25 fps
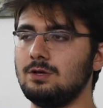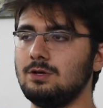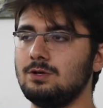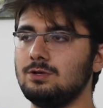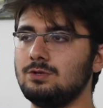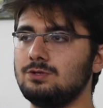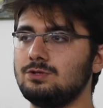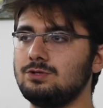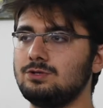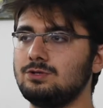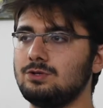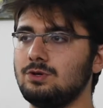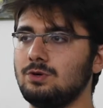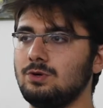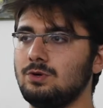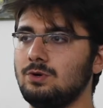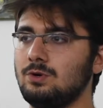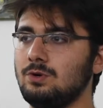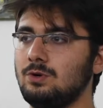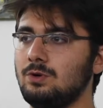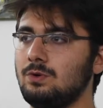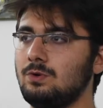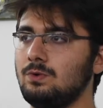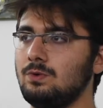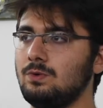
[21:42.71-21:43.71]

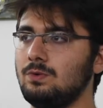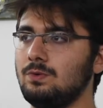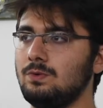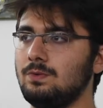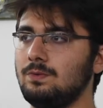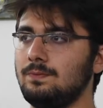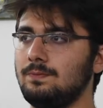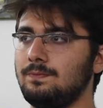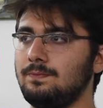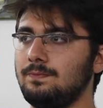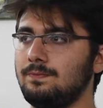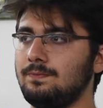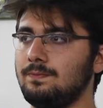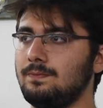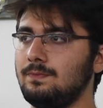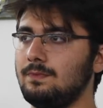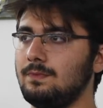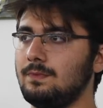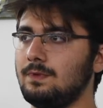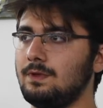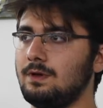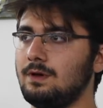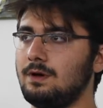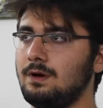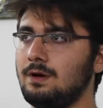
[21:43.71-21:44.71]
So
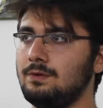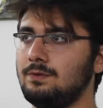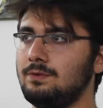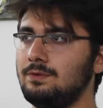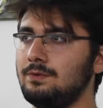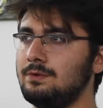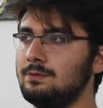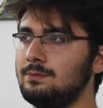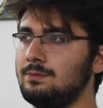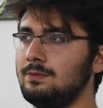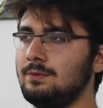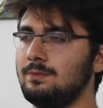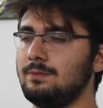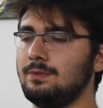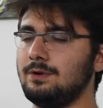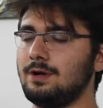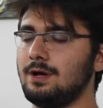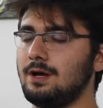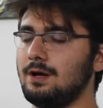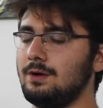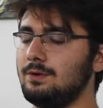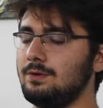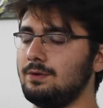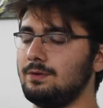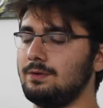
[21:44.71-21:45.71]
I don't remember
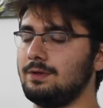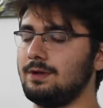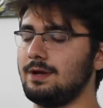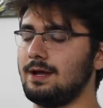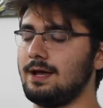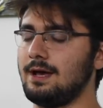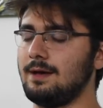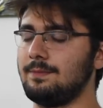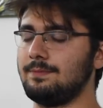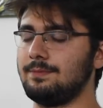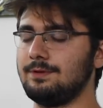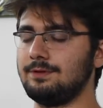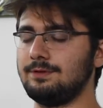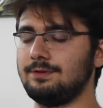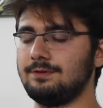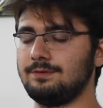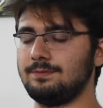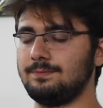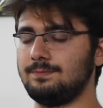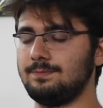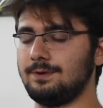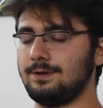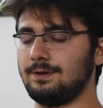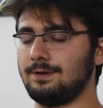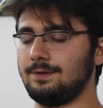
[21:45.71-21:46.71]
how it happened,
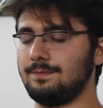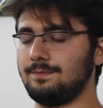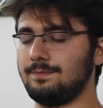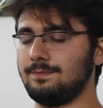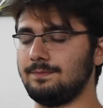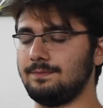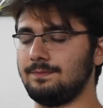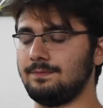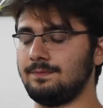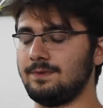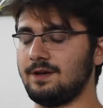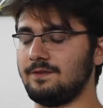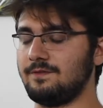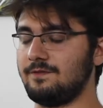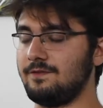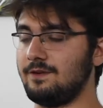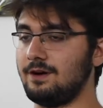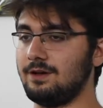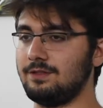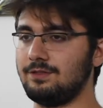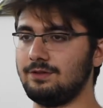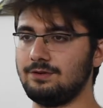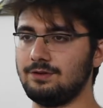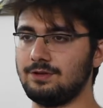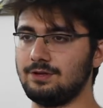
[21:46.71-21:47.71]
but my
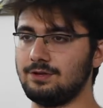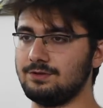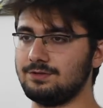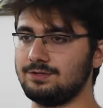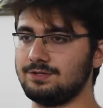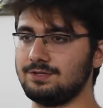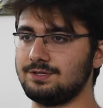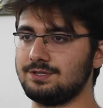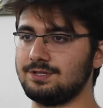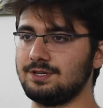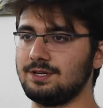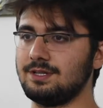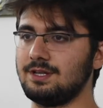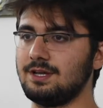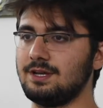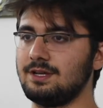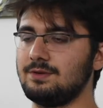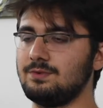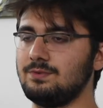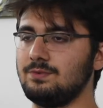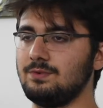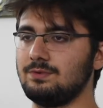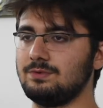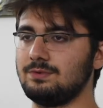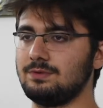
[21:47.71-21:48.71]
father, he used to say that he
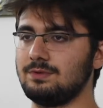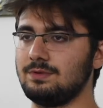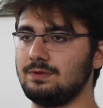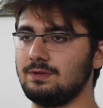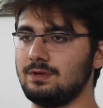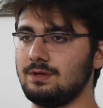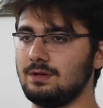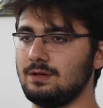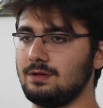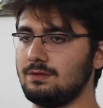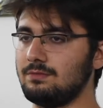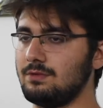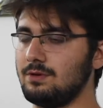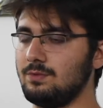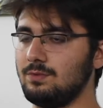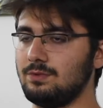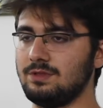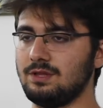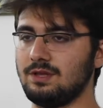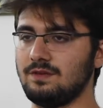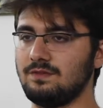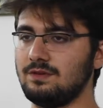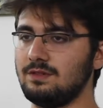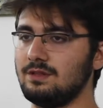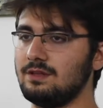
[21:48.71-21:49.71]
would
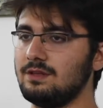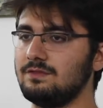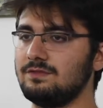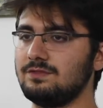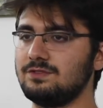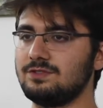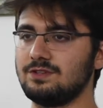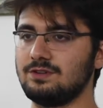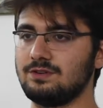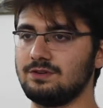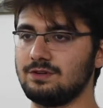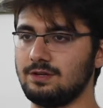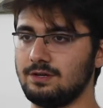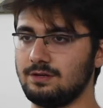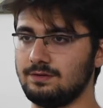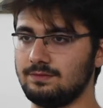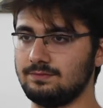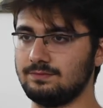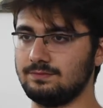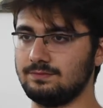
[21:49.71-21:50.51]
never leave Syria,